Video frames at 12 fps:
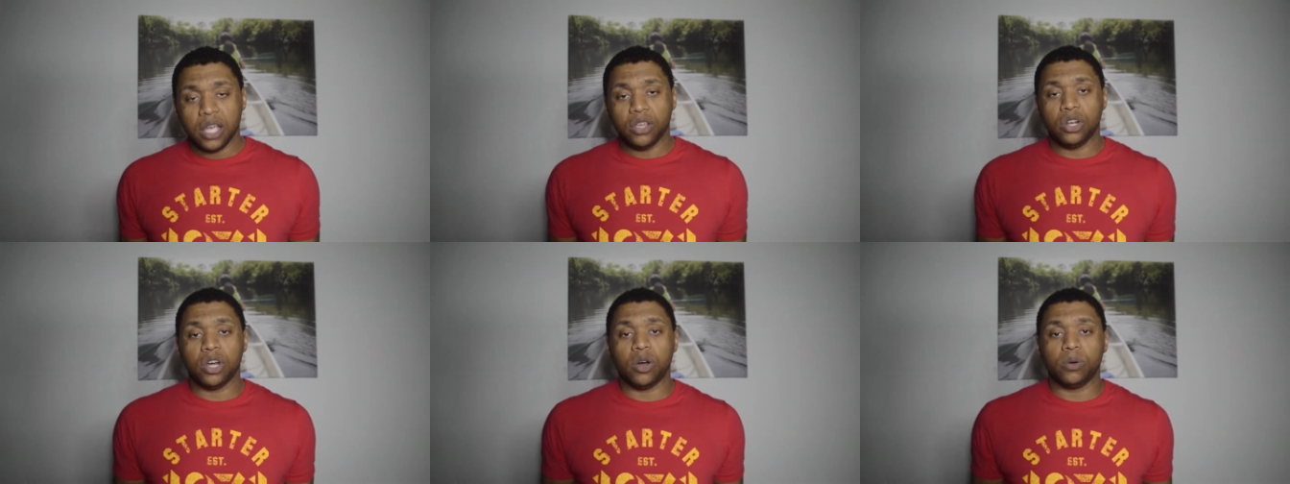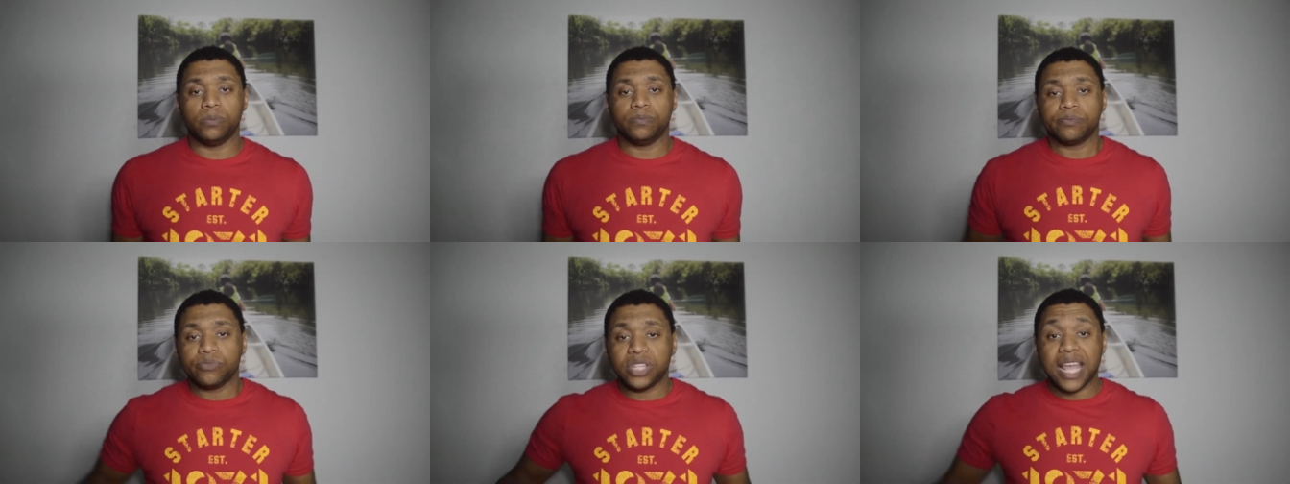
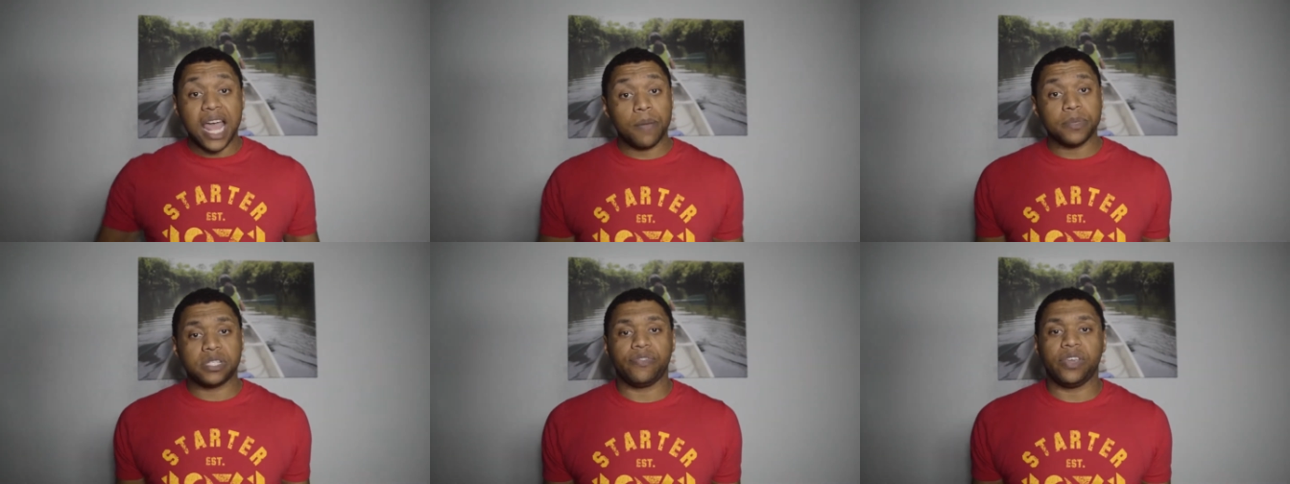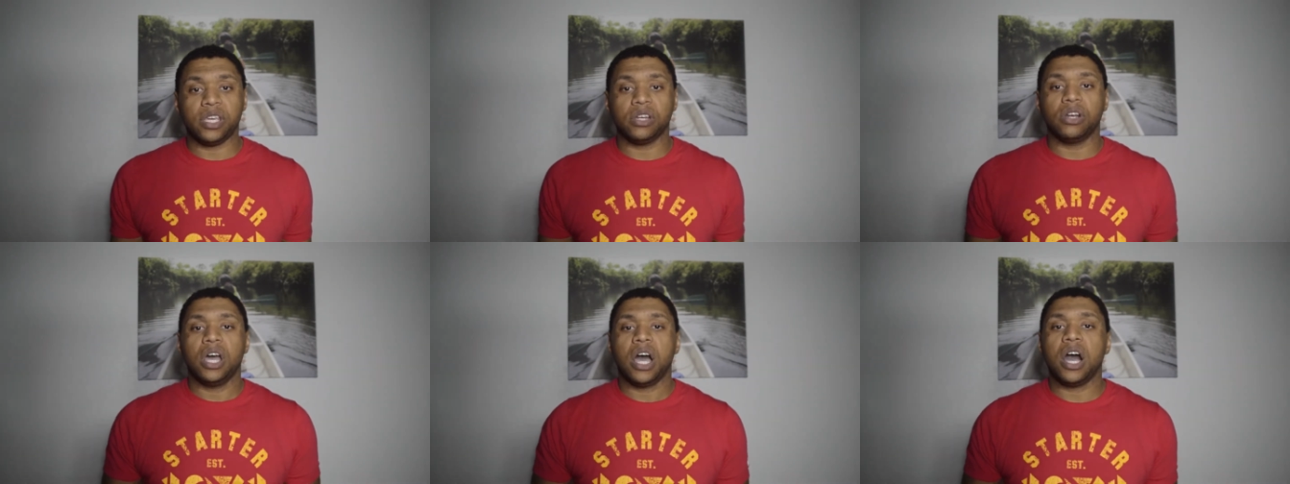the
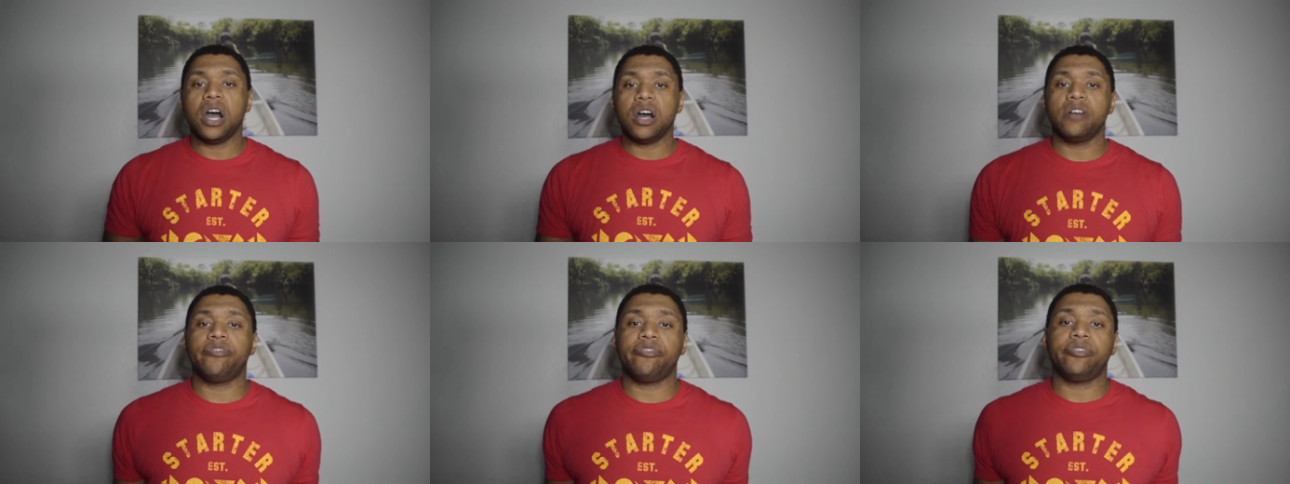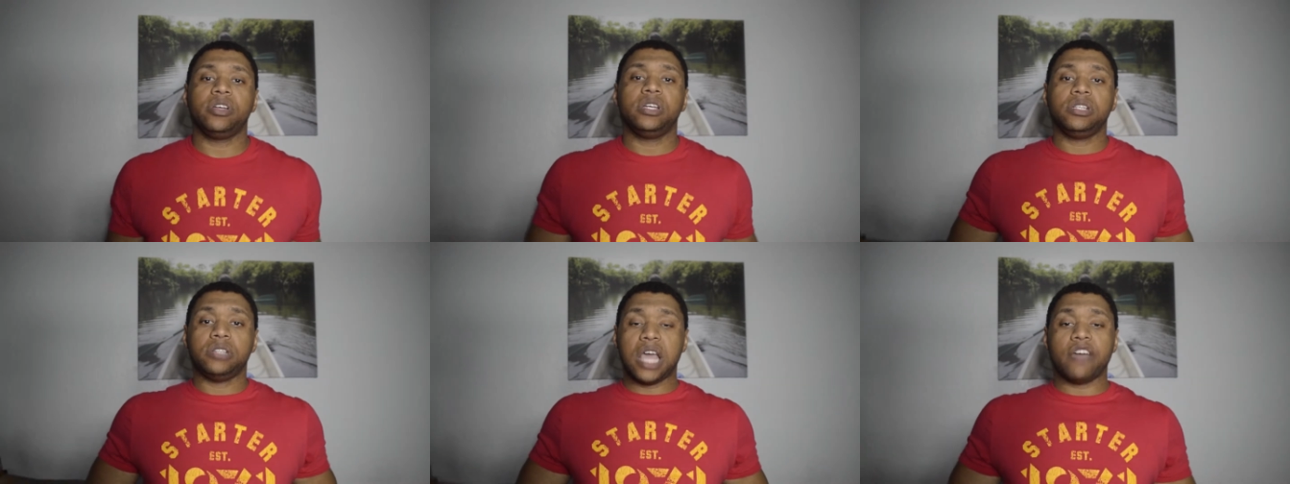atmosphere of
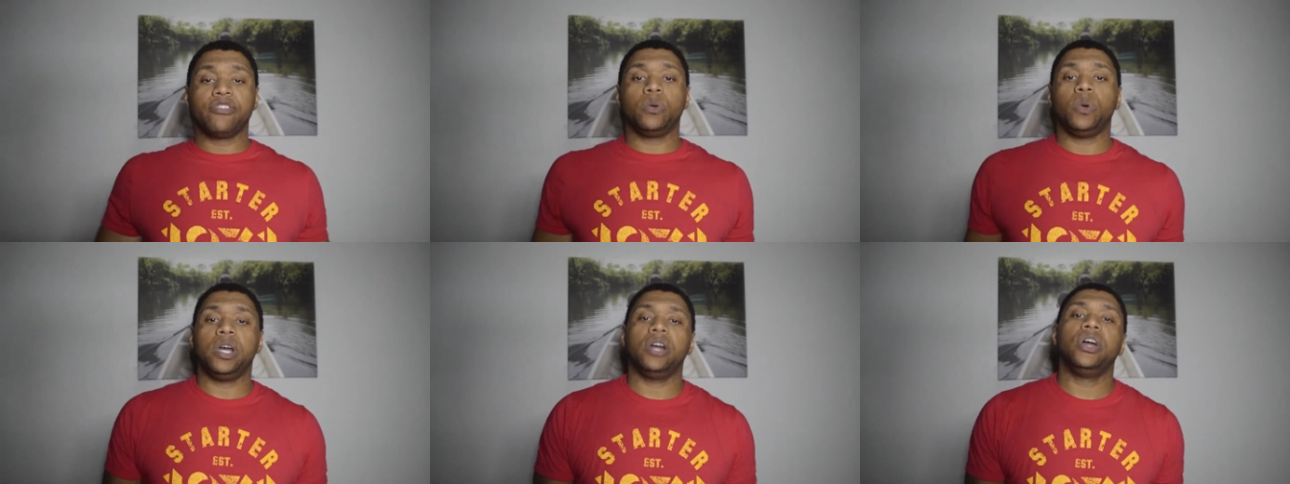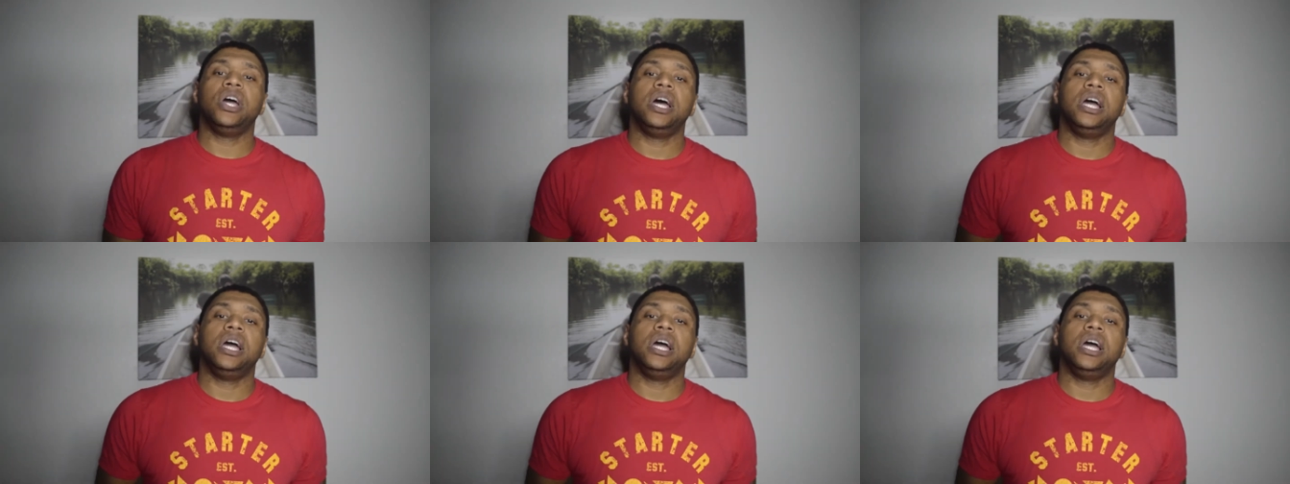everywhere.